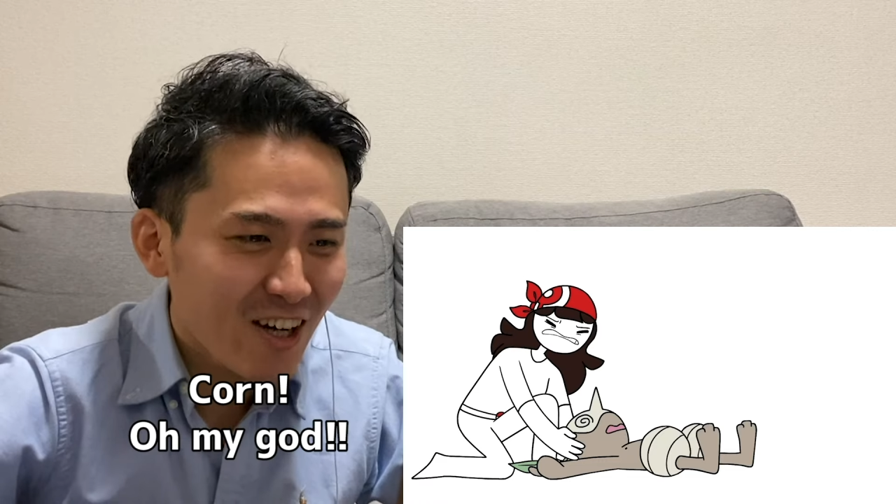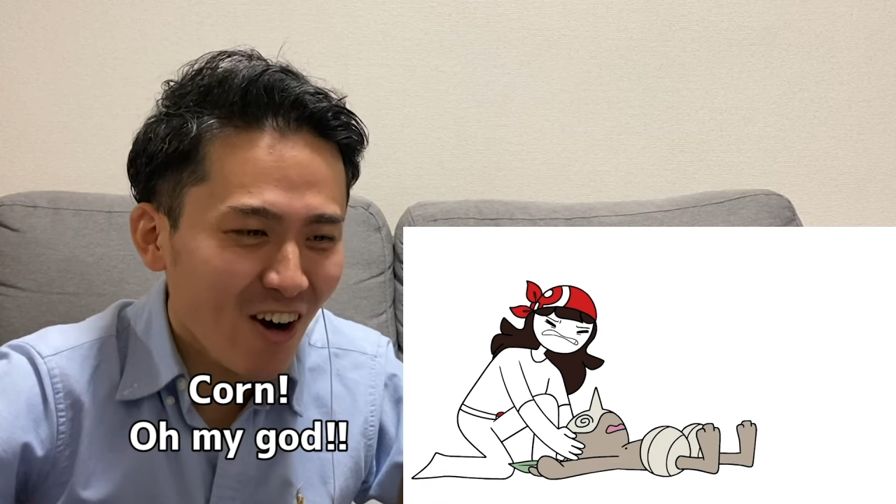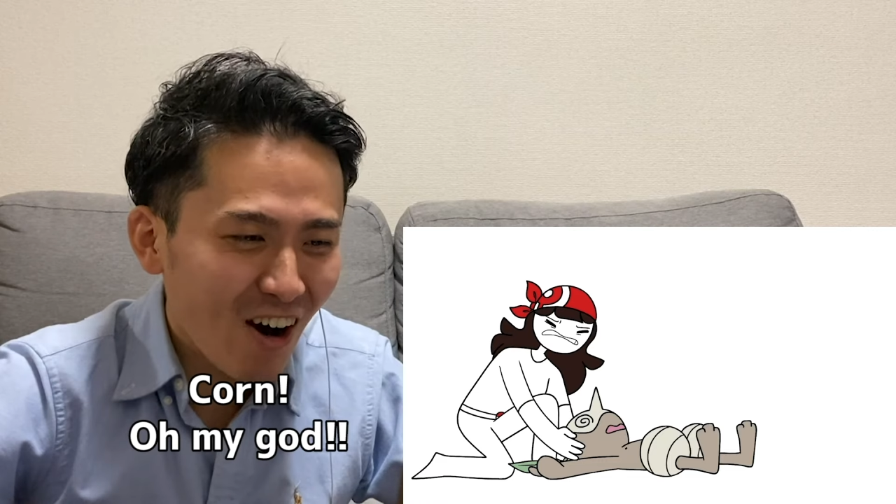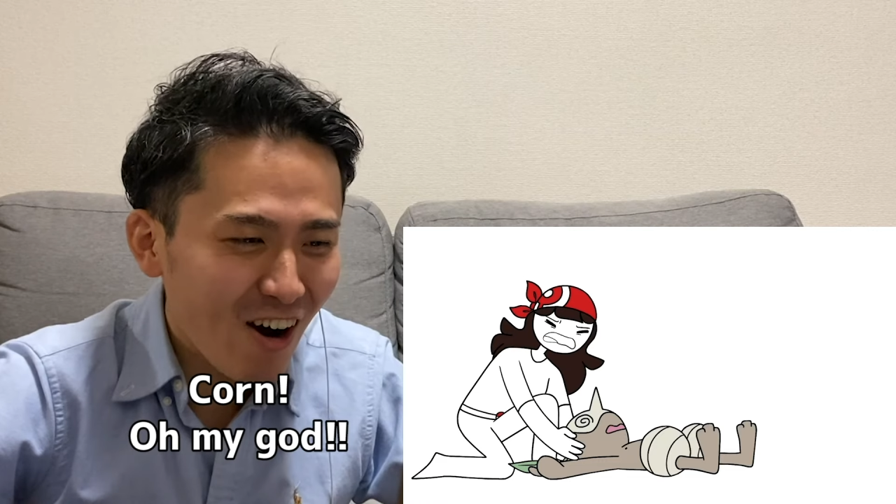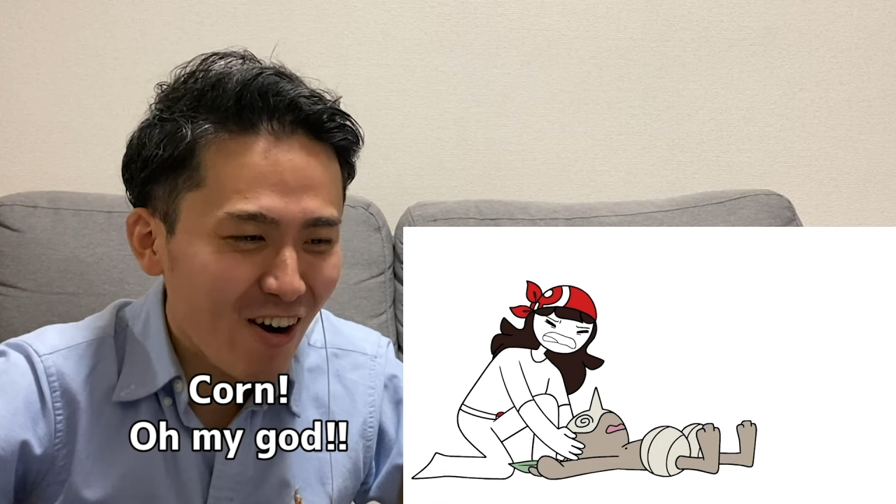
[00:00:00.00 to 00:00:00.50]

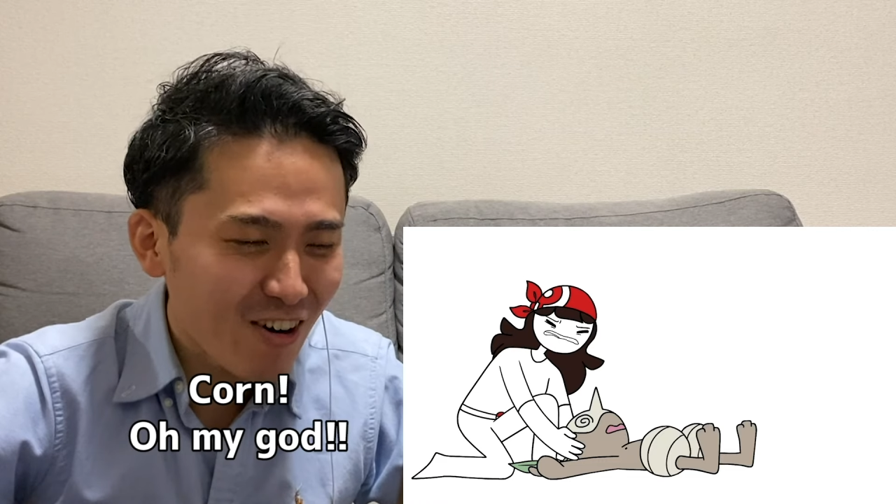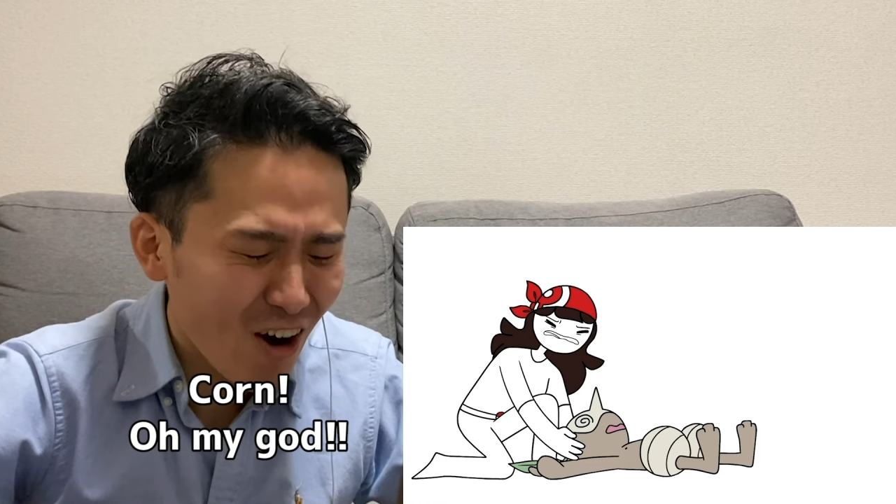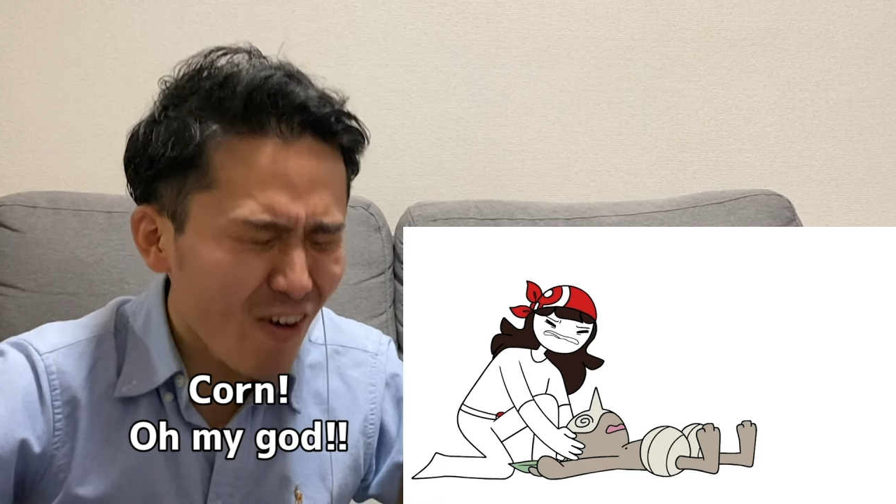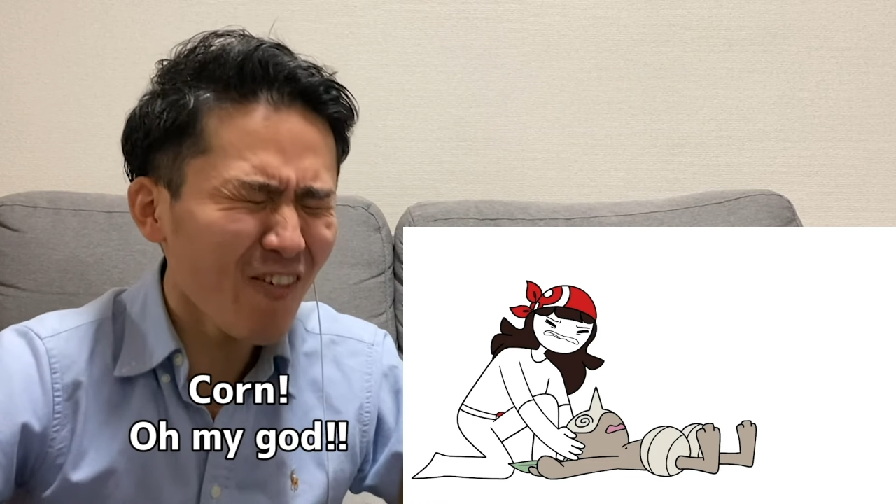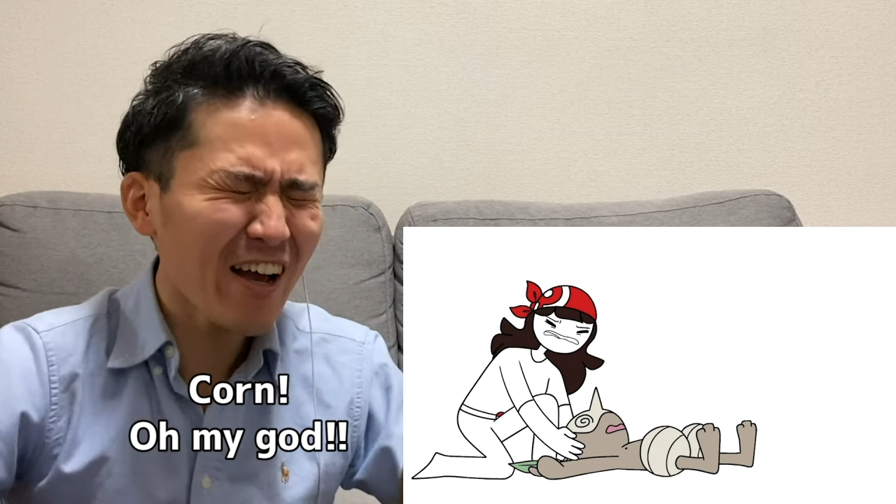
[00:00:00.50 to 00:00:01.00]
Corn!
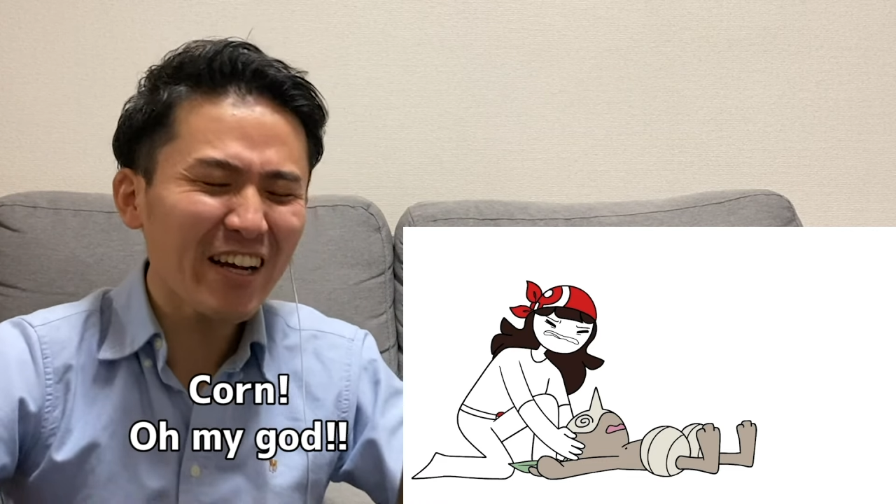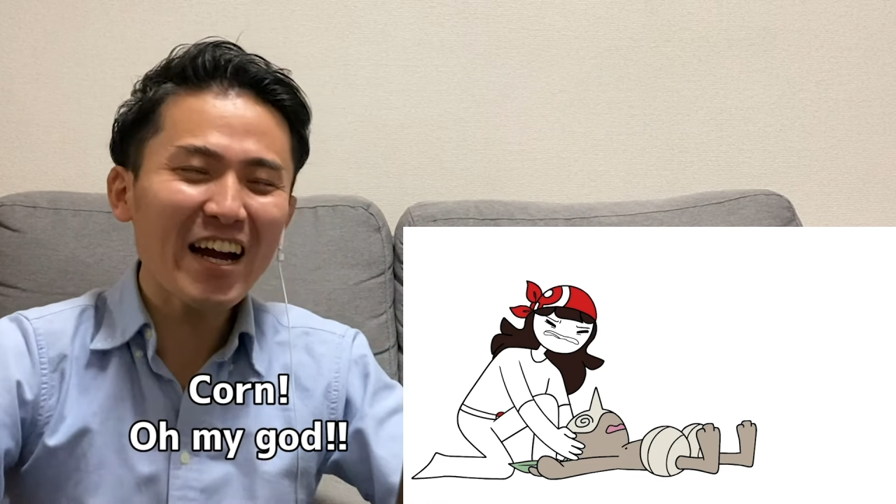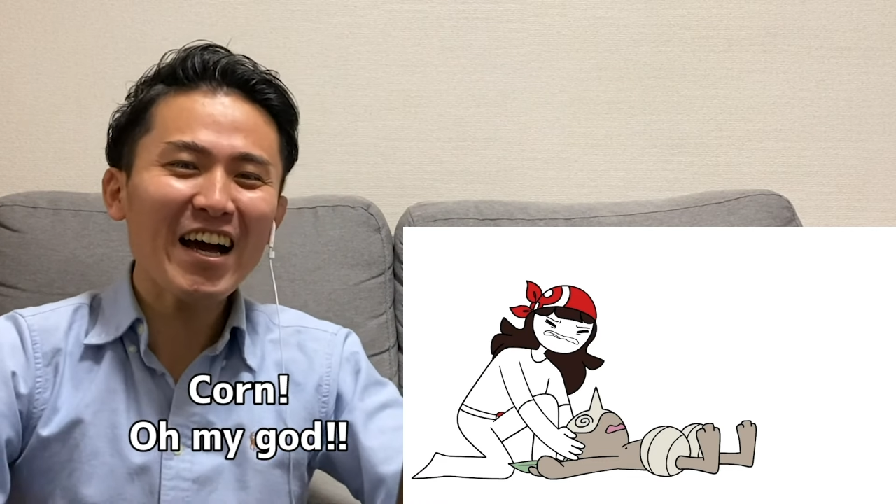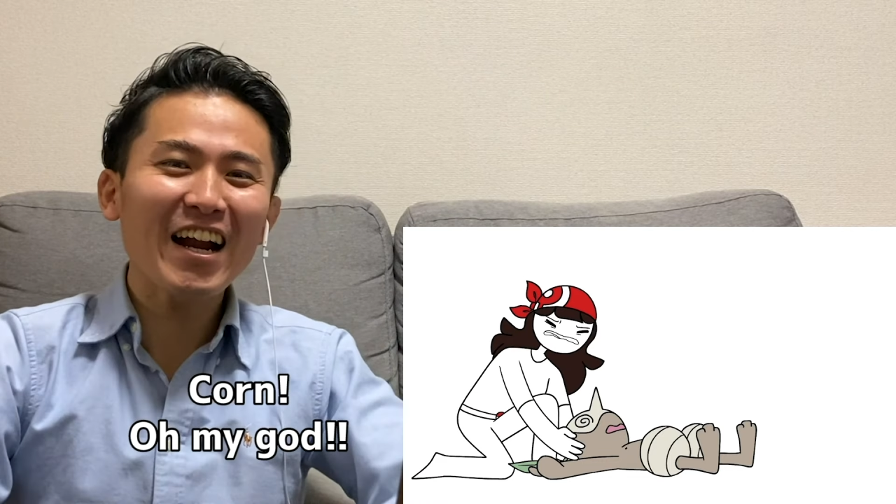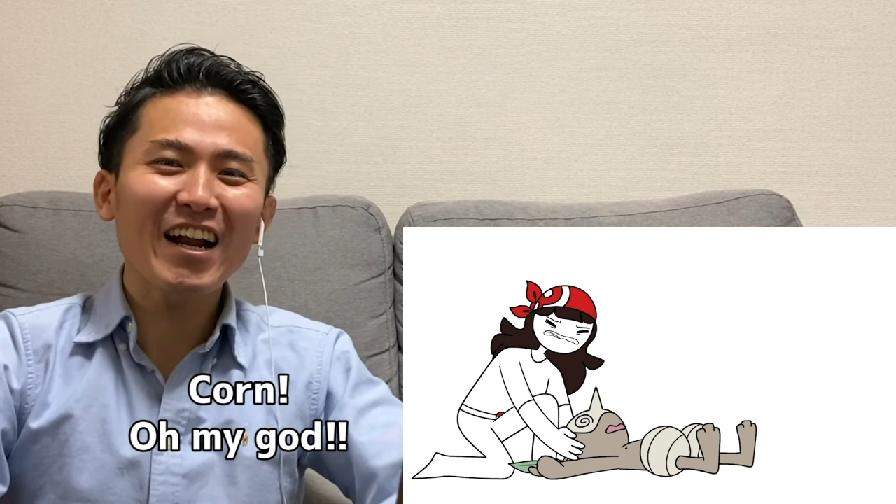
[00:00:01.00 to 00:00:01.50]
Oh my
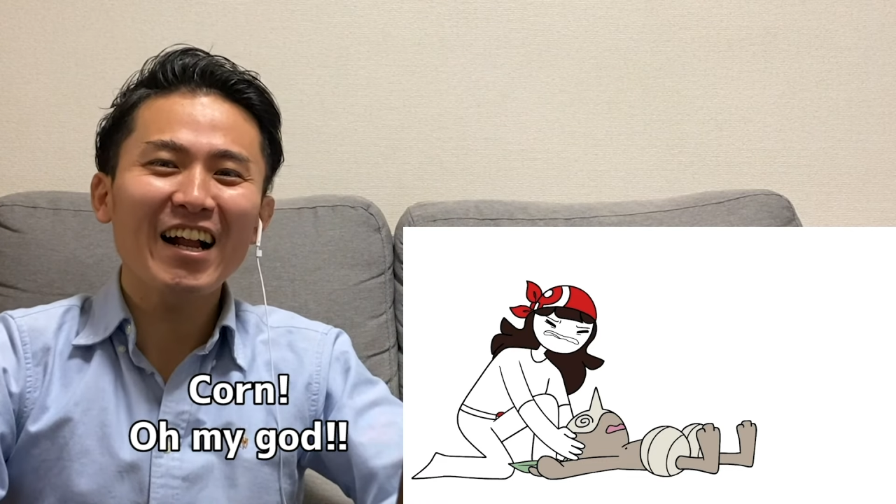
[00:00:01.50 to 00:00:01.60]
god!